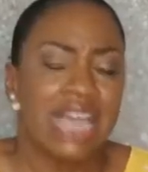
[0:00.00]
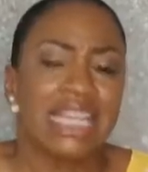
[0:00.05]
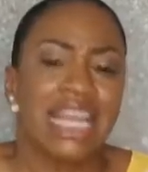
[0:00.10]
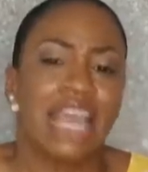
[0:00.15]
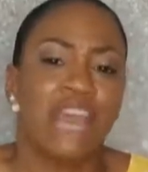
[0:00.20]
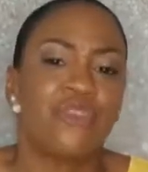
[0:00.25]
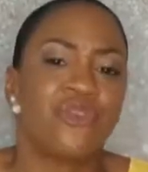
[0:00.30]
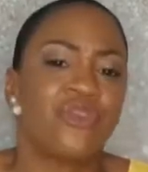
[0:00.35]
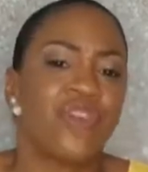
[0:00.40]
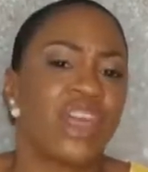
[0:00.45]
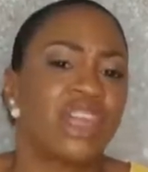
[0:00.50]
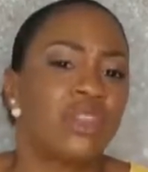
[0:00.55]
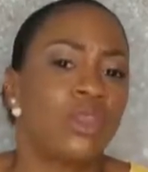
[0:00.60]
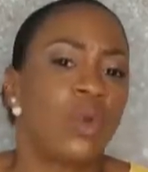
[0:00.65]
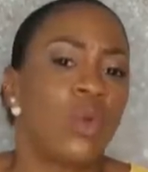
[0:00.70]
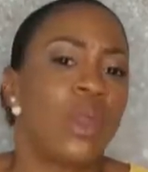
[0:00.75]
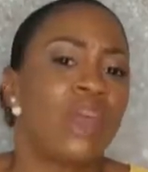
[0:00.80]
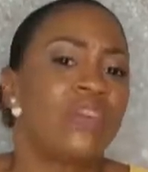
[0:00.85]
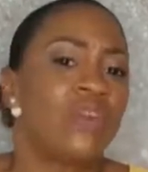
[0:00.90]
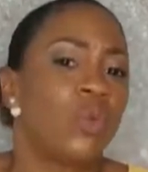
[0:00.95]
They affect
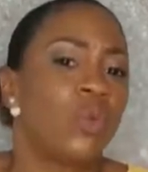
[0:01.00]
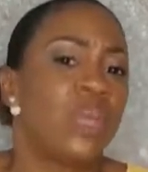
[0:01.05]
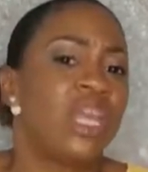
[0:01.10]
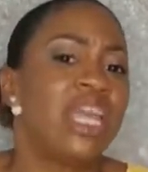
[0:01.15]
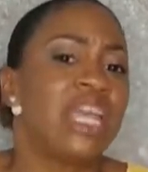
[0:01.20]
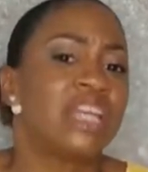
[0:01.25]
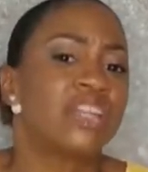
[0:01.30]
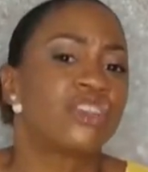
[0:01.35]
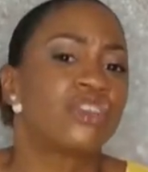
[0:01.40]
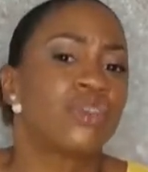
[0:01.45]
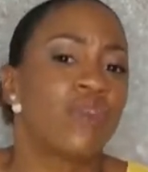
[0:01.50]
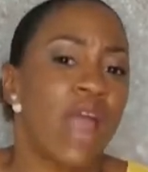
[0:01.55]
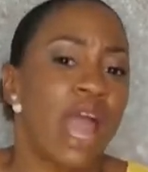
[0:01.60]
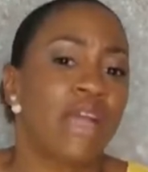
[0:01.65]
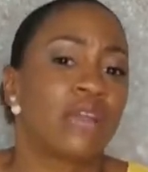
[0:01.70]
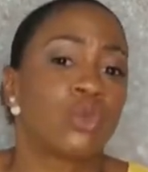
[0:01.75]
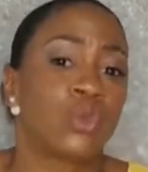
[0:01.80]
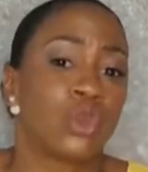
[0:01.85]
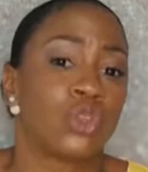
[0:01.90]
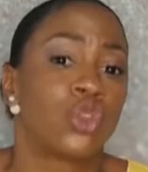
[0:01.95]
the way that we
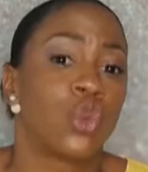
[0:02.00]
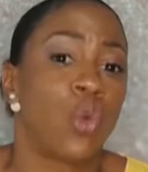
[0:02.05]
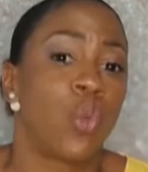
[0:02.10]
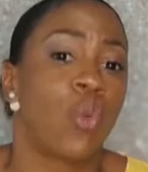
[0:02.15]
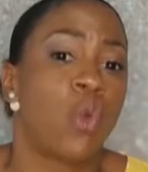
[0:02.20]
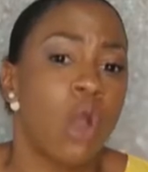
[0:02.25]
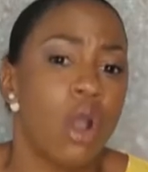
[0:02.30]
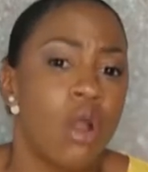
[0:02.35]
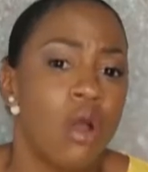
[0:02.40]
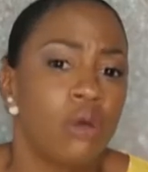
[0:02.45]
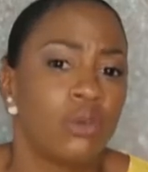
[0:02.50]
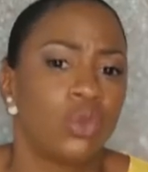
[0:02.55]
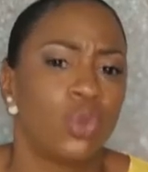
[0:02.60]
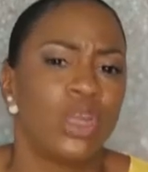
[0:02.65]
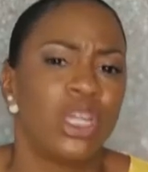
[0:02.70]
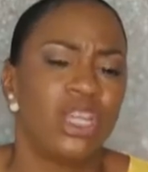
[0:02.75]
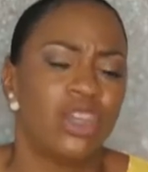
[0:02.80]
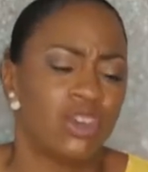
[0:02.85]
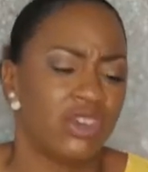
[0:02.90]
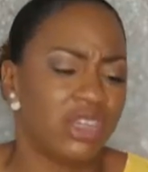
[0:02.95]
interact with the world.
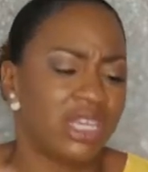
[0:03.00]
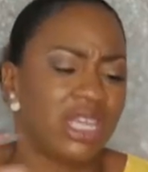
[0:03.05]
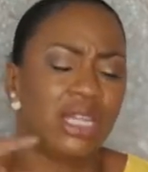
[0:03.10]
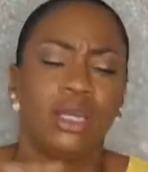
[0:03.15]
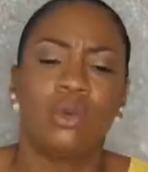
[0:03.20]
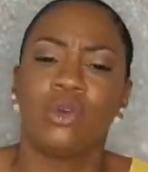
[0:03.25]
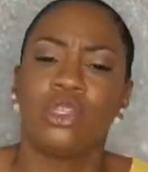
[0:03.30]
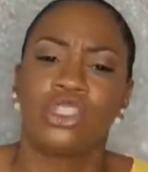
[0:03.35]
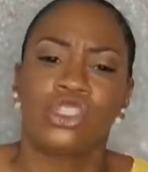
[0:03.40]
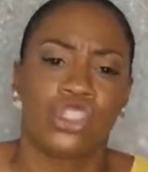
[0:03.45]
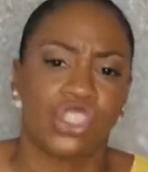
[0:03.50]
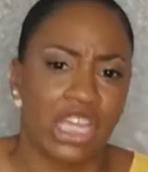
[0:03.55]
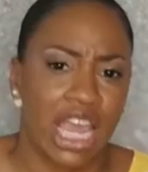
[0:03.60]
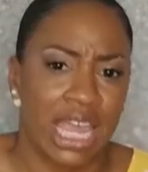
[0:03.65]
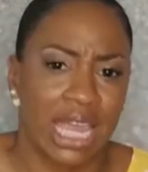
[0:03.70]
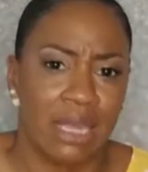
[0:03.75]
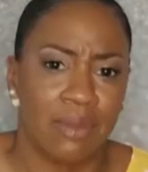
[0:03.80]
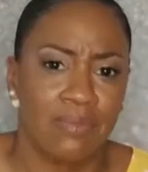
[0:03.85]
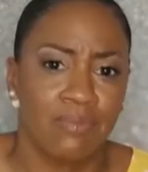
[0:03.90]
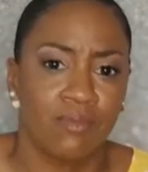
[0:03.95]
When you're dealing with
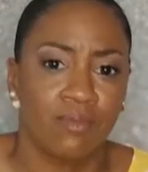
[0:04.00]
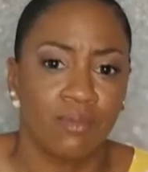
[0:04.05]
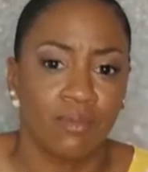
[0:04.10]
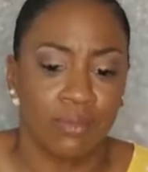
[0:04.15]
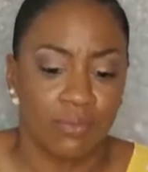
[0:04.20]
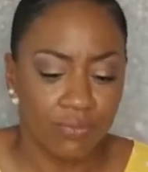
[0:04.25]
shame,